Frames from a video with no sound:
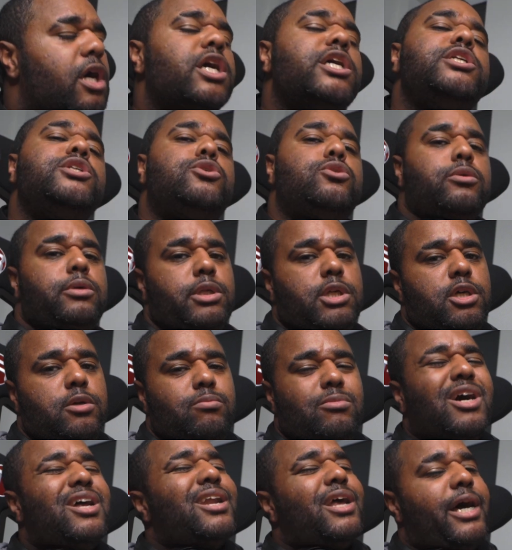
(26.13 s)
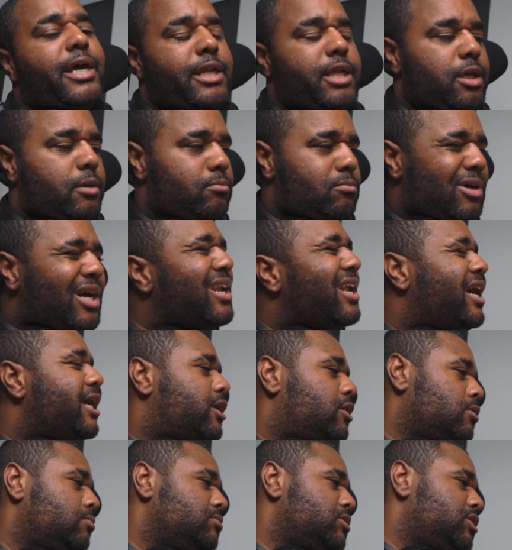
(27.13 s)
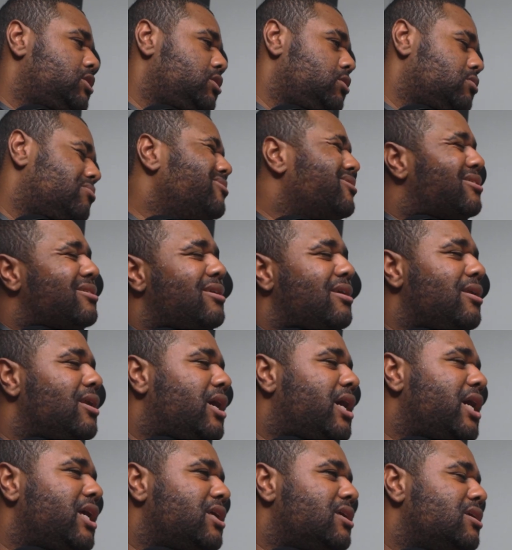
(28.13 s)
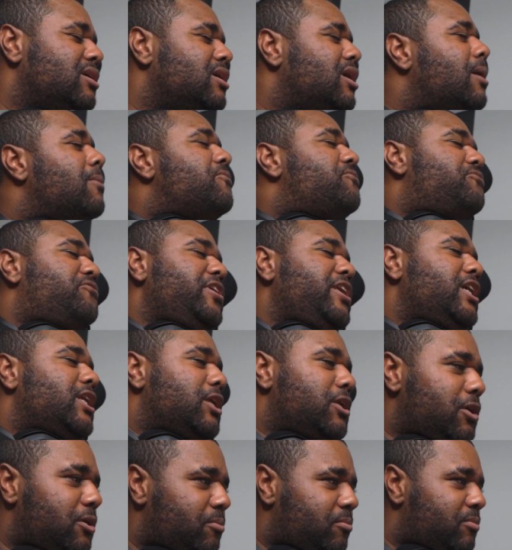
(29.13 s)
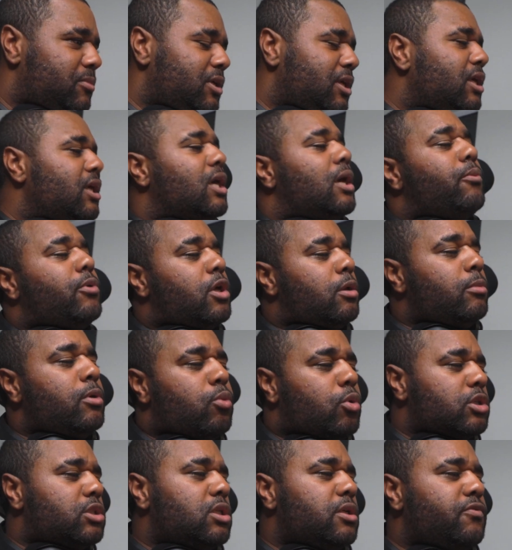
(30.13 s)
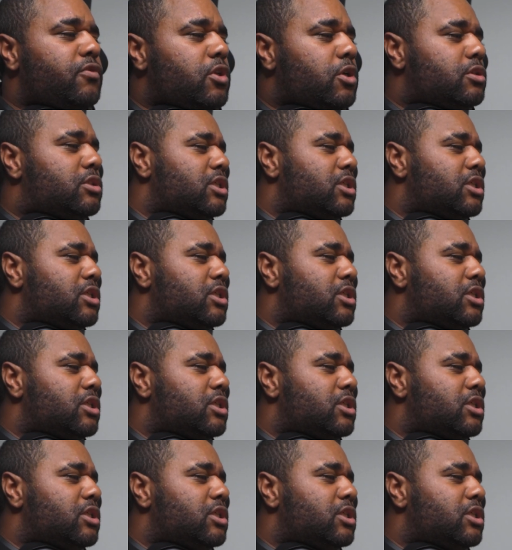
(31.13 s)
I enjoy them. I like them. I like them still. I'm not going to lie. I'm feeling them. And we're going to be watching a video